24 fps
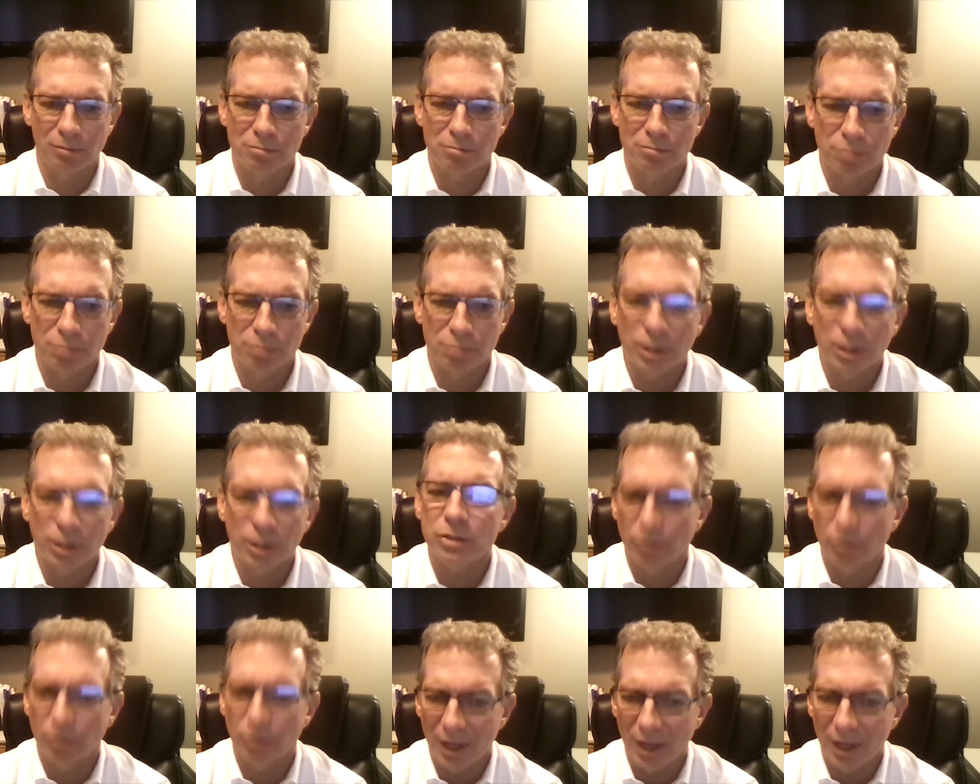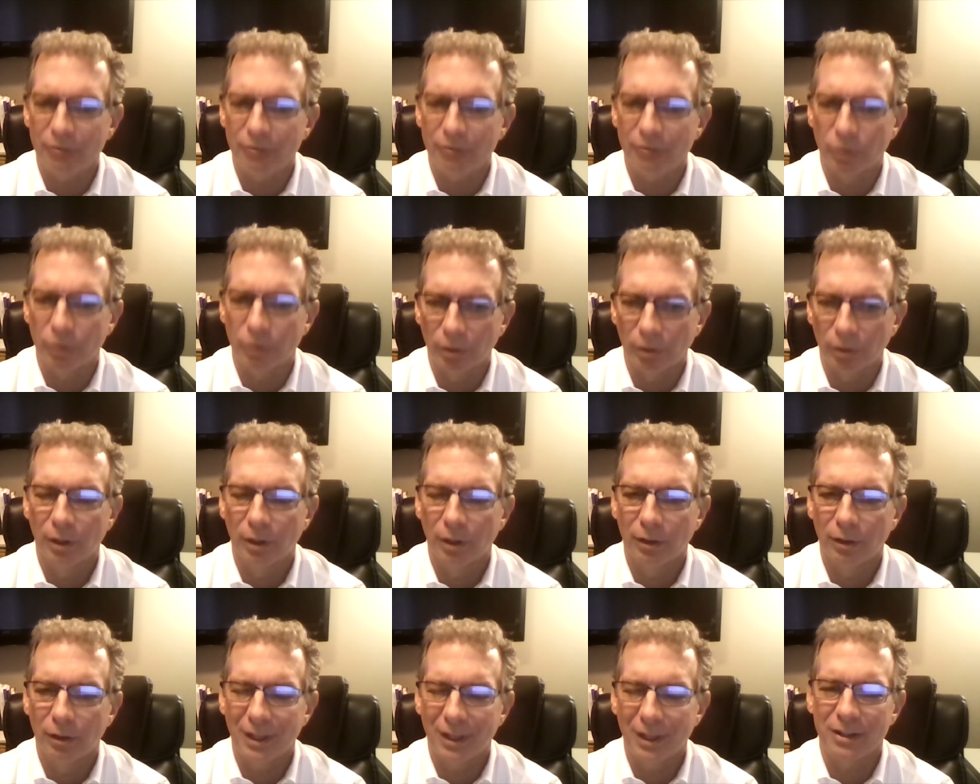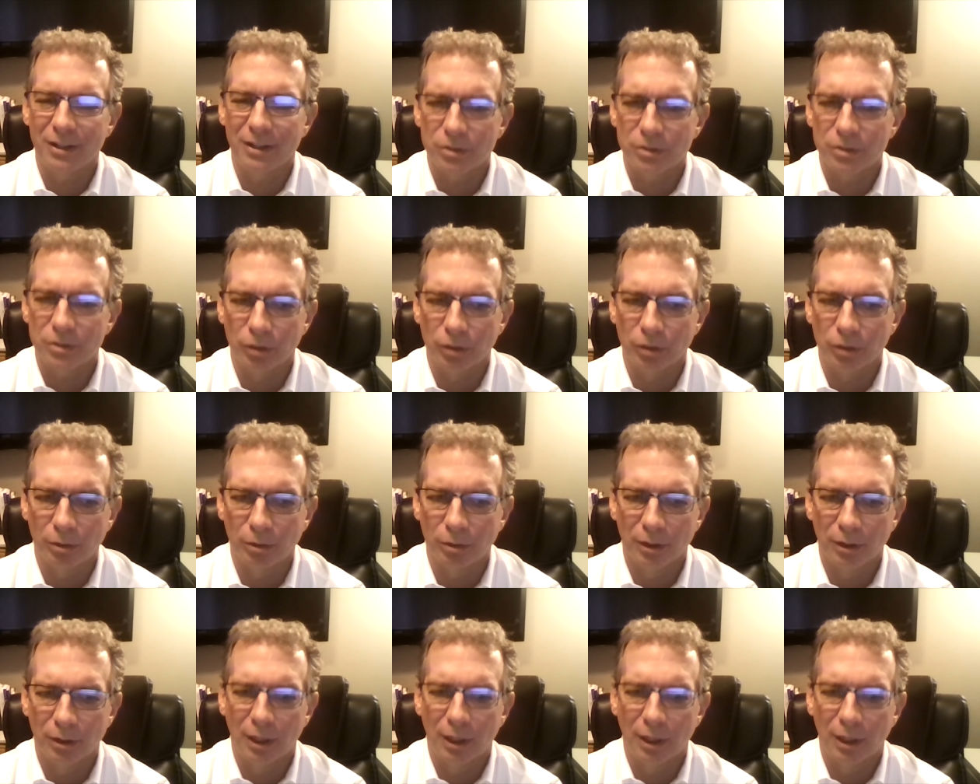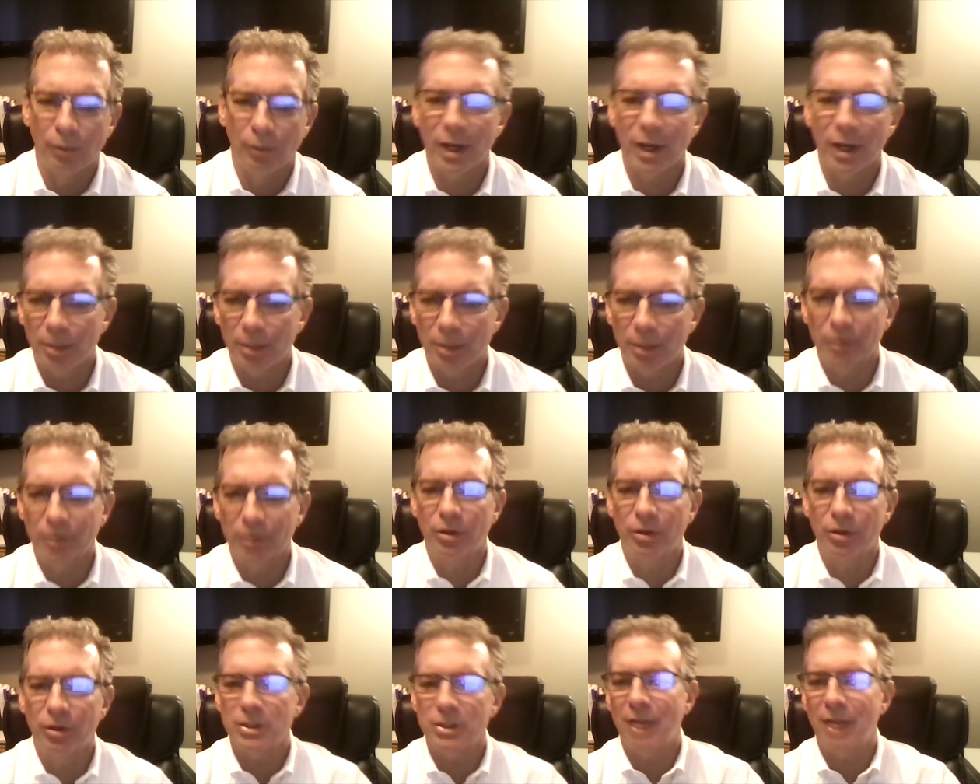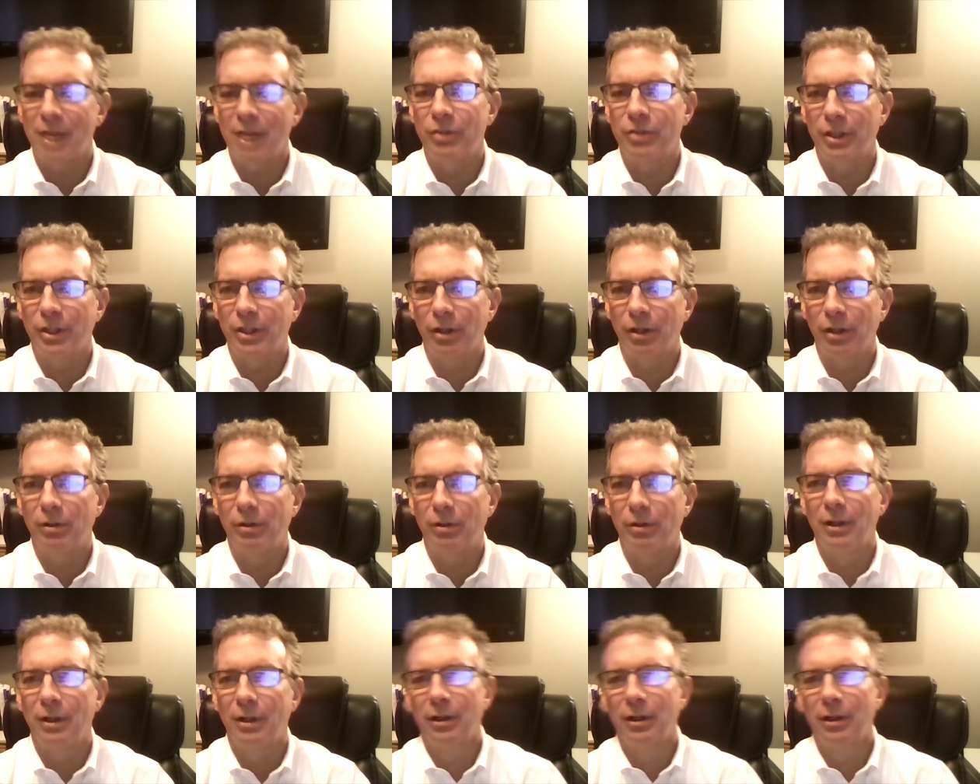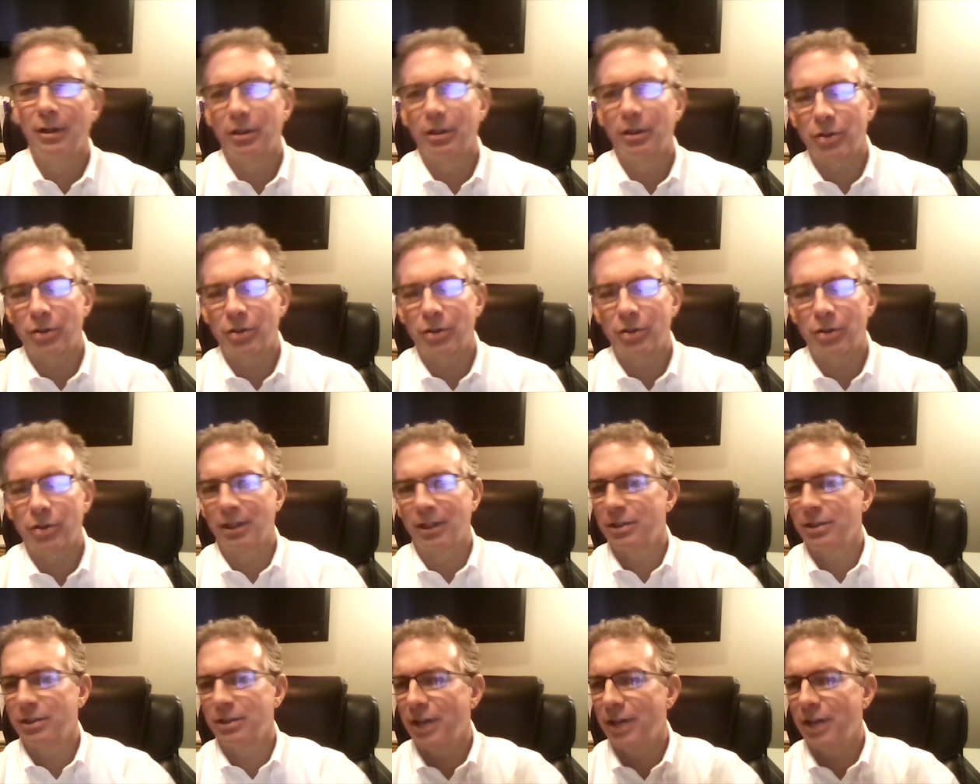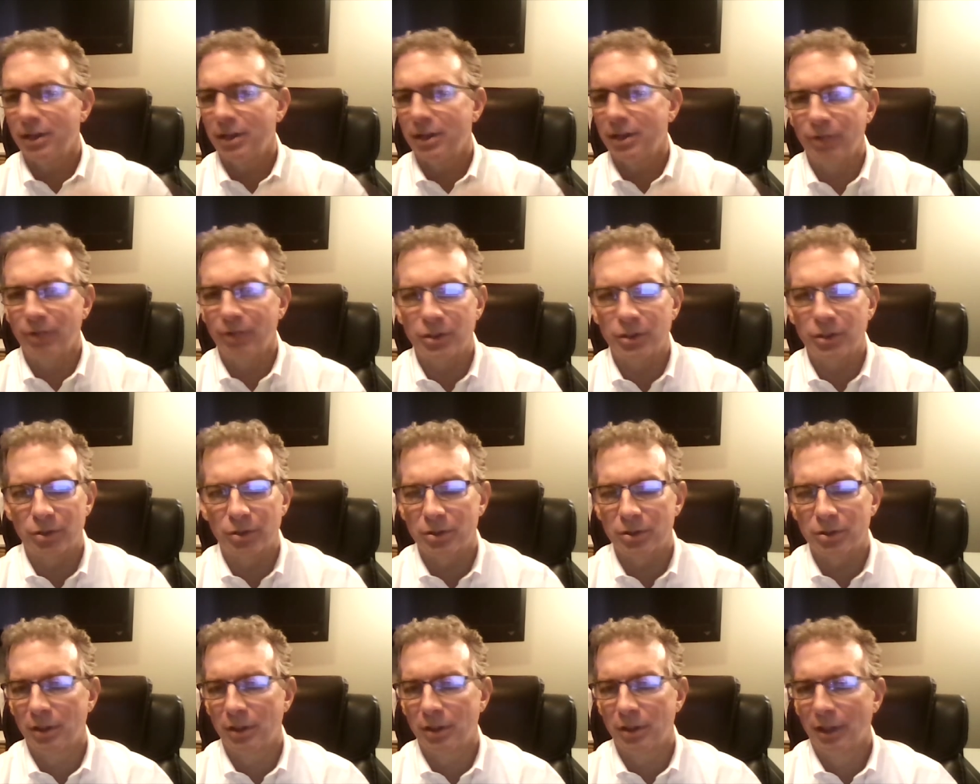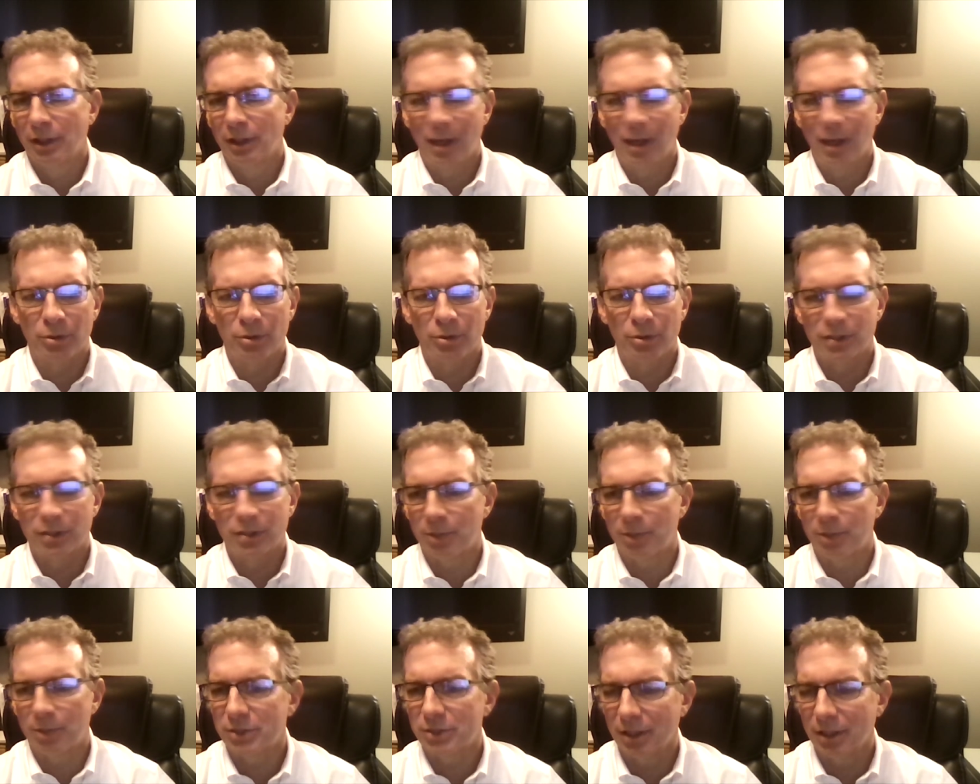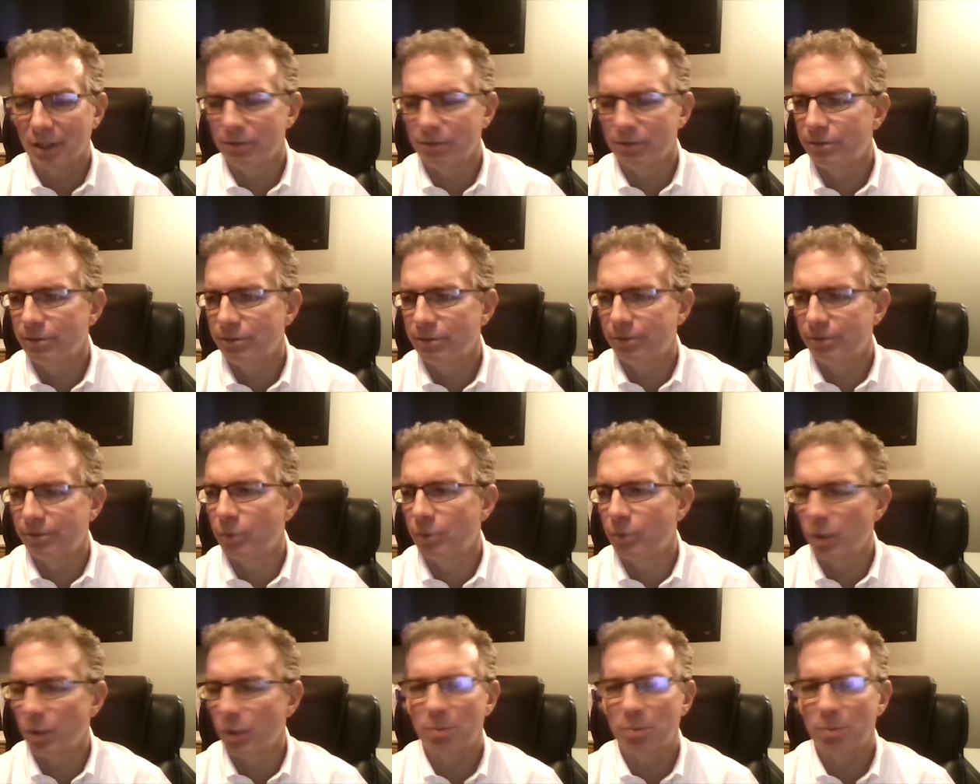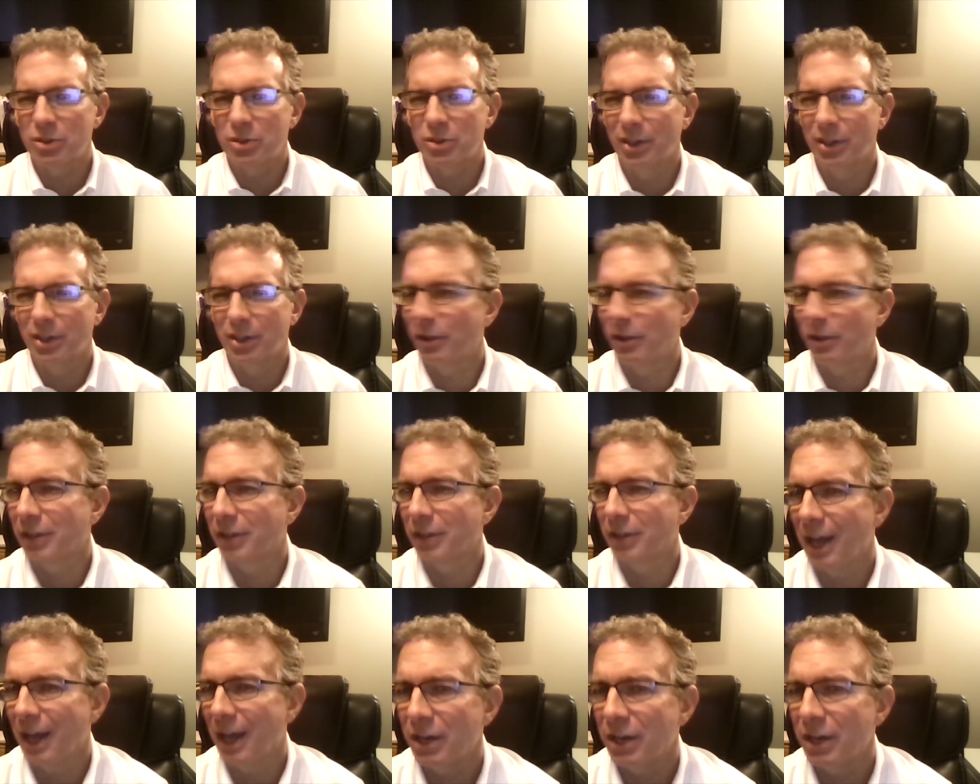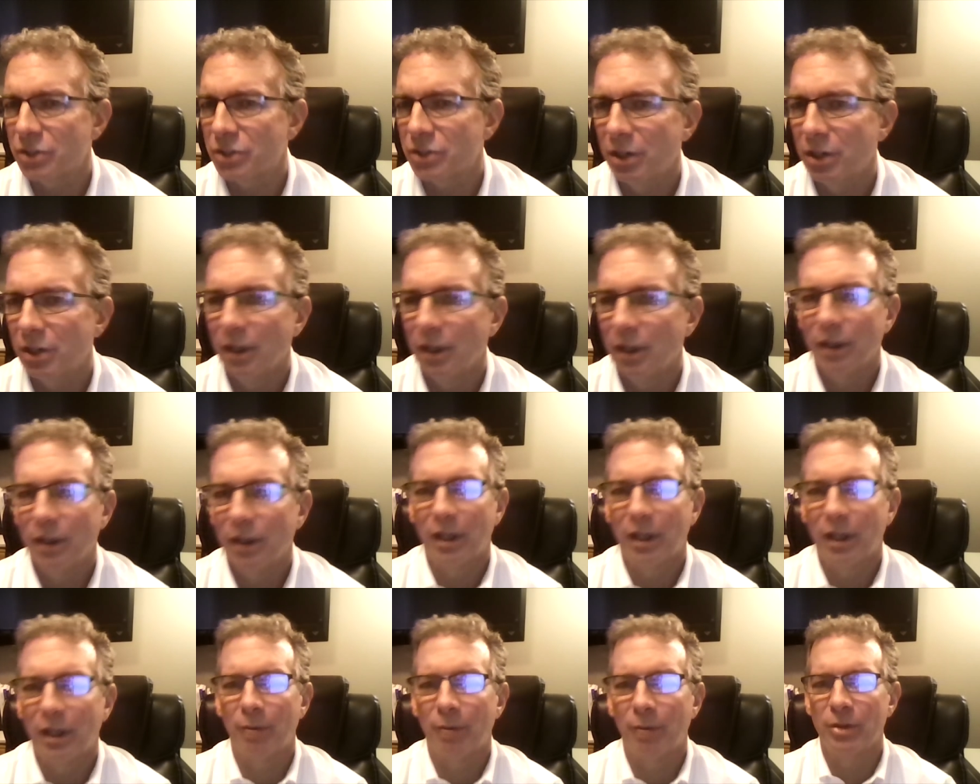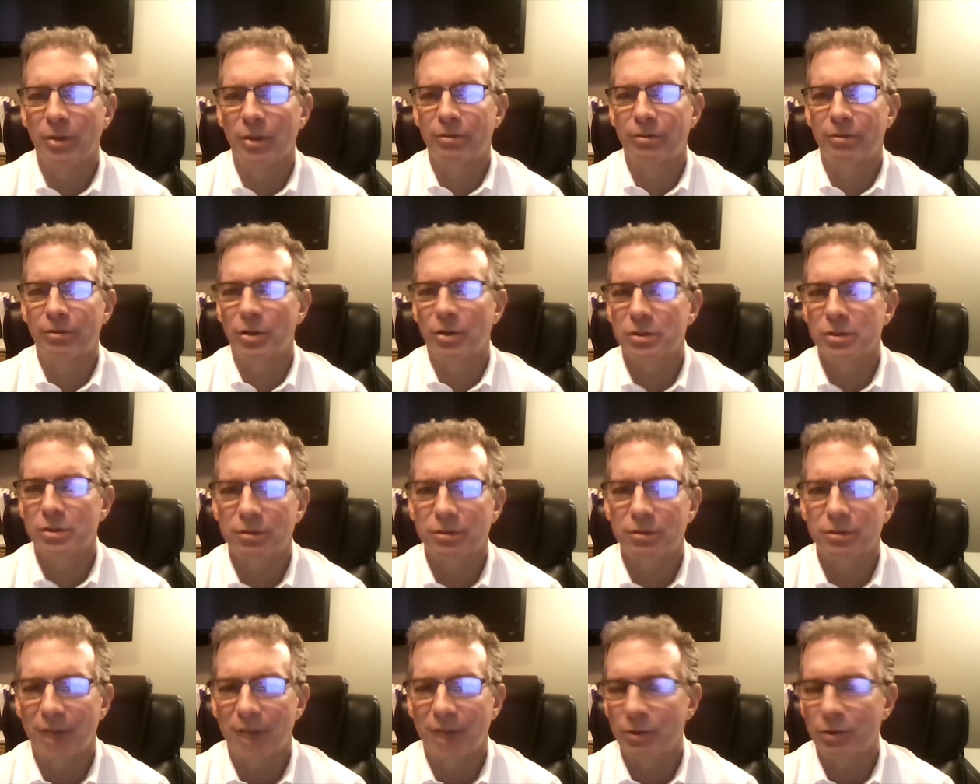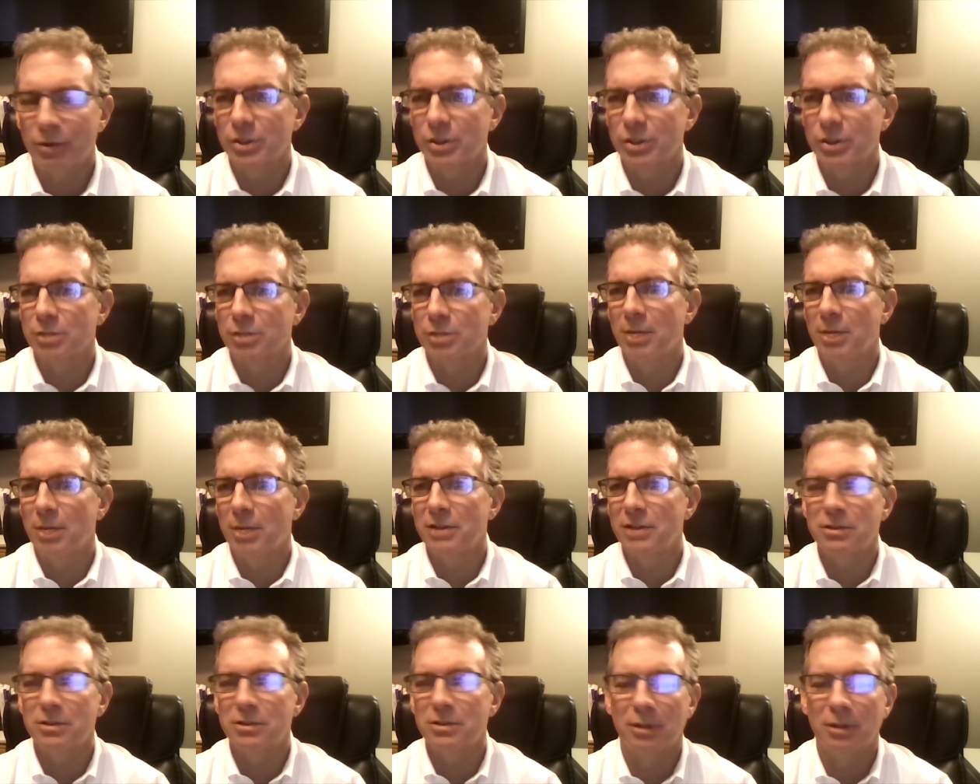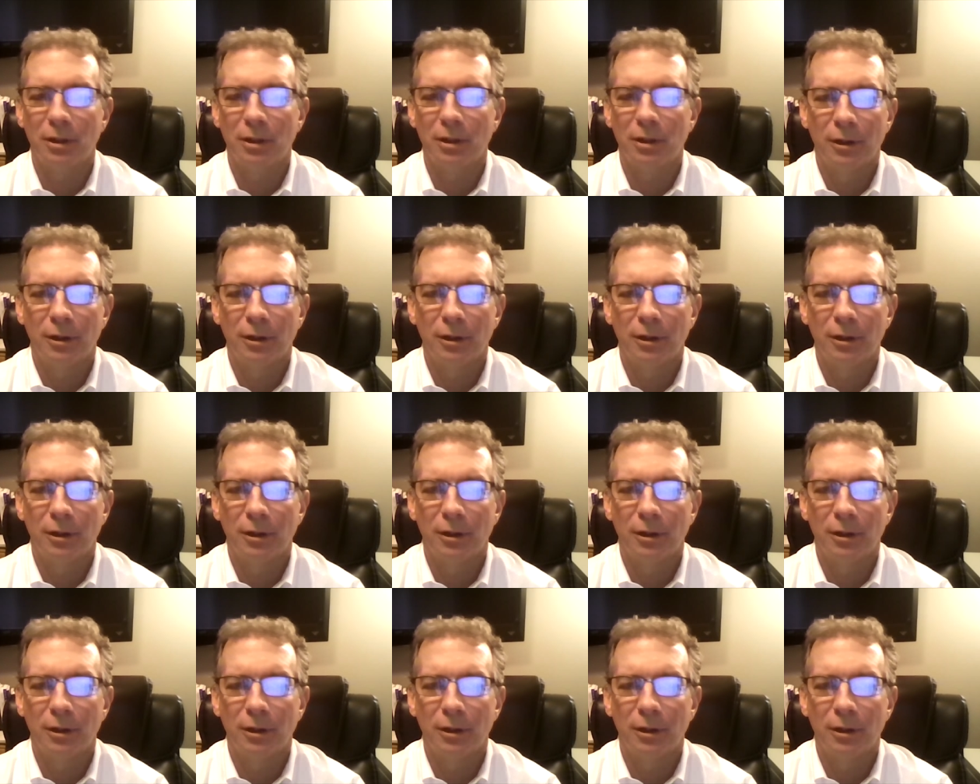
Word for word: pretty soon after, not as soon. I ran up the first half of the year, attracted a ton of interest. I was up, say, 40% on cash in the first 5 or 6 months.